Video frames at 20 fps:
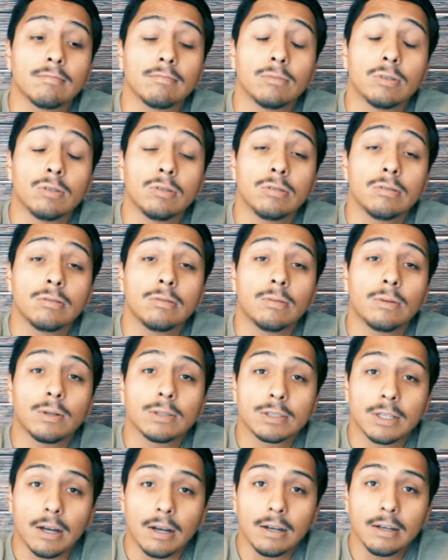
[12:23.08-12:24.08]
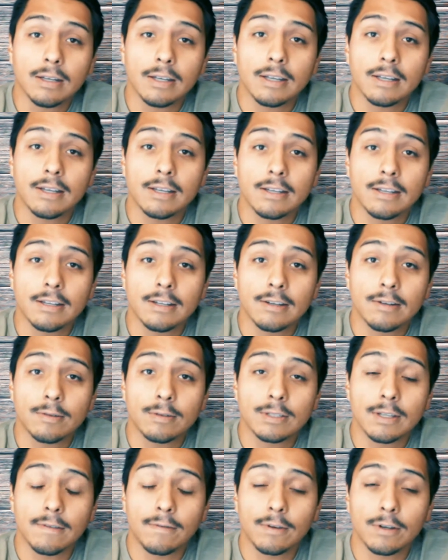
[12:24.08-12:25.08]
we'll talk, and
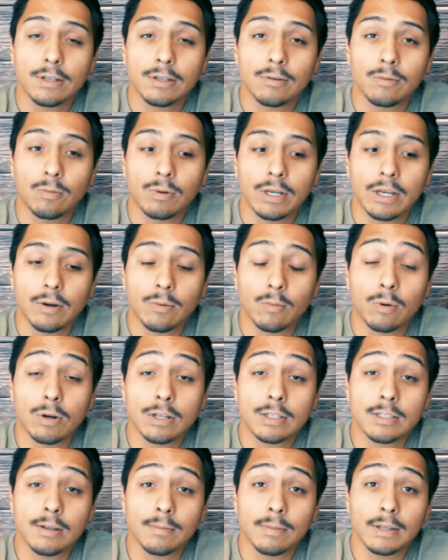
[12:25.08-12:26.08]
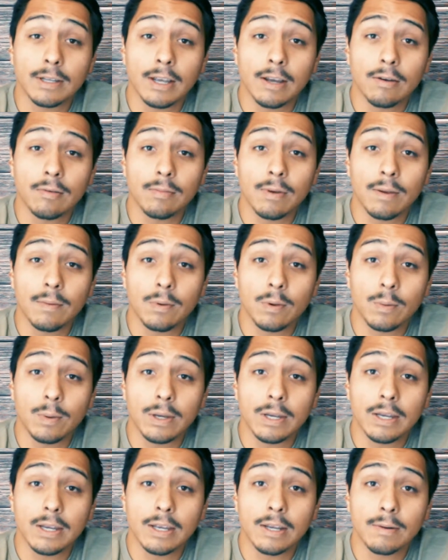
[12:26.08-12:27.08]
we'll see if we can work something out. Maybe
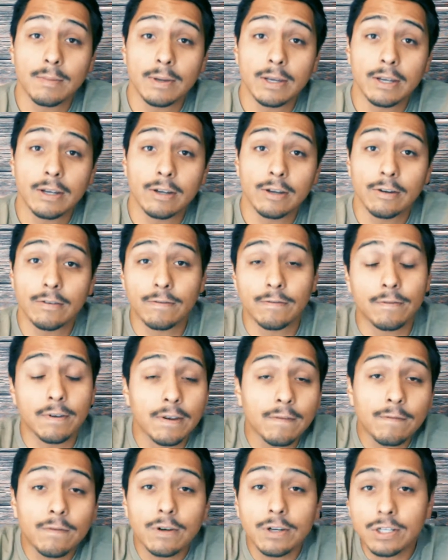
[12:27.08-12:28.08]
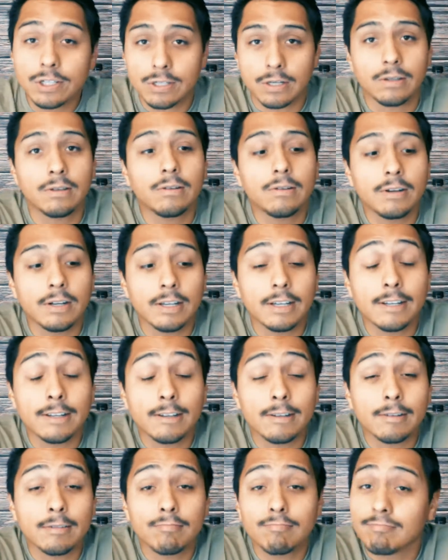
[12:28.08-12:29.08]
we can be a good fit for each other,
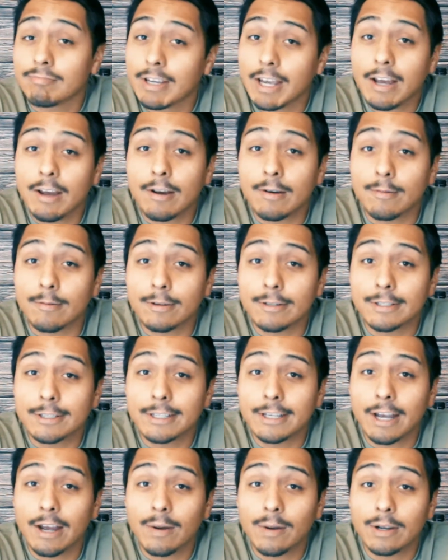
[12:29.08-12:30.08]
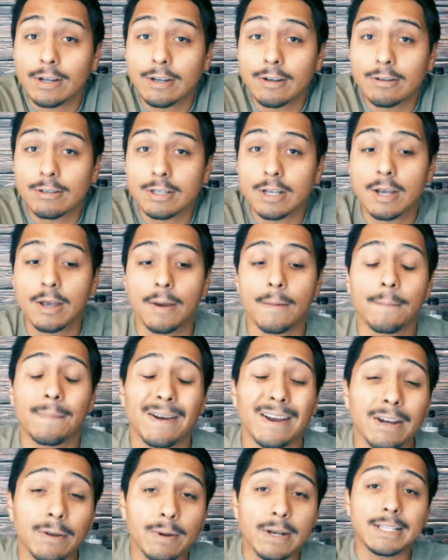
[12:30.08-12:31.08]
and yeah, we'll see how it goes.
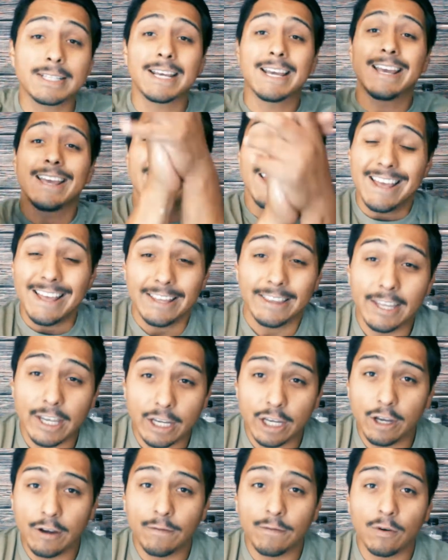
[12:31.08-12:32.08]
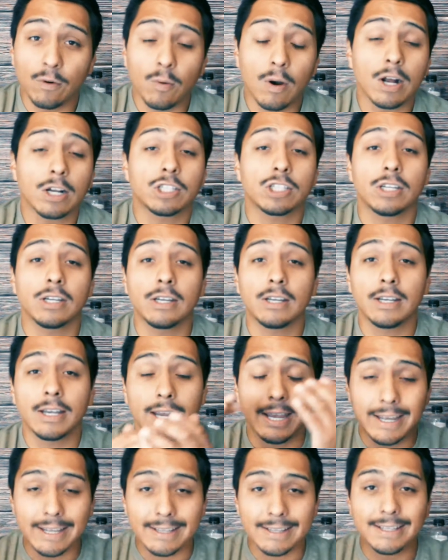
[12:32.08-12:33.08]
But anyways, thank you for watching
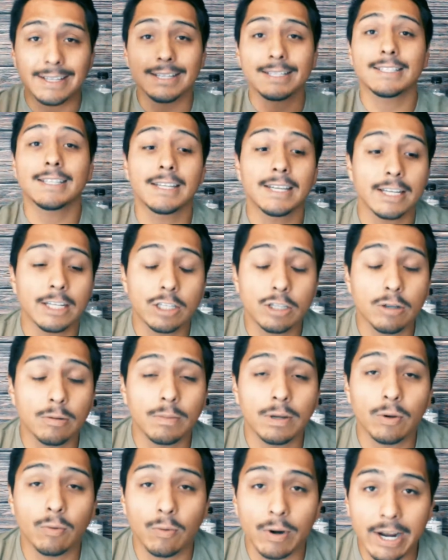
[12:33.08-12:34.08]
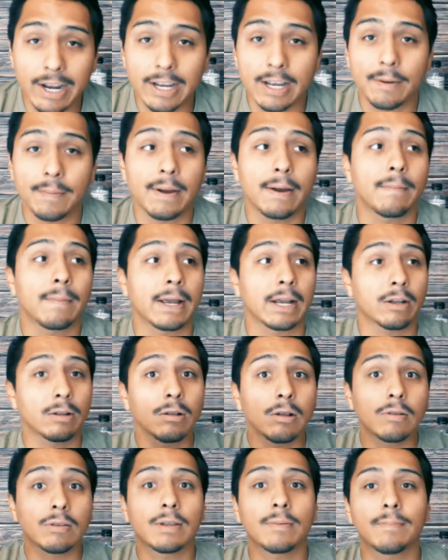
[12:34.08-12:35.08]
and listening to me rant about my
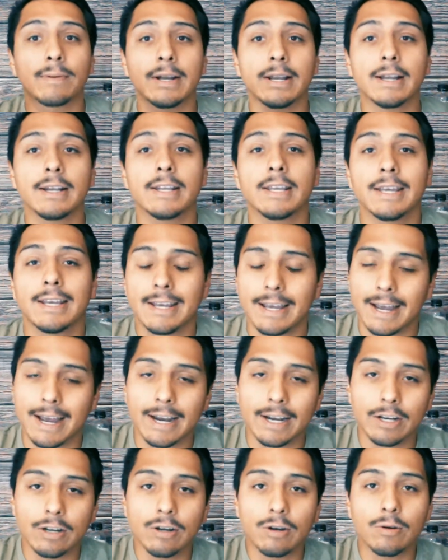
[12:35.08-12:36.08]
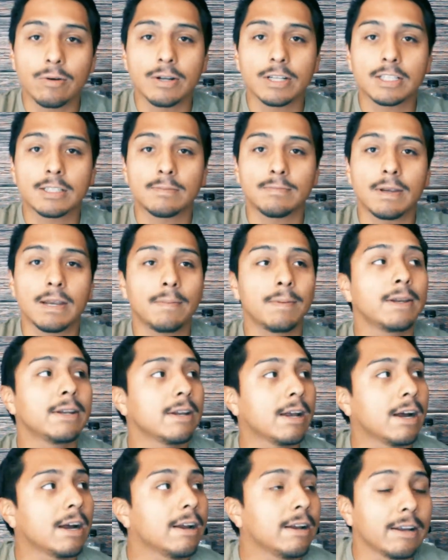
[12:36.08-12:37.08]
clothing brand. I know it's maybe
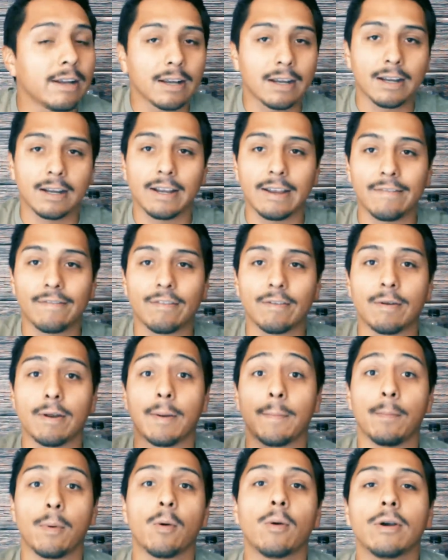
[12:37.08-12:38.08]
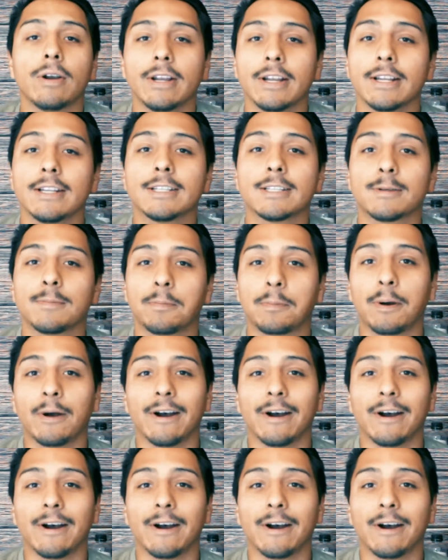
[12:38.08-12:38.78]
not of an importance,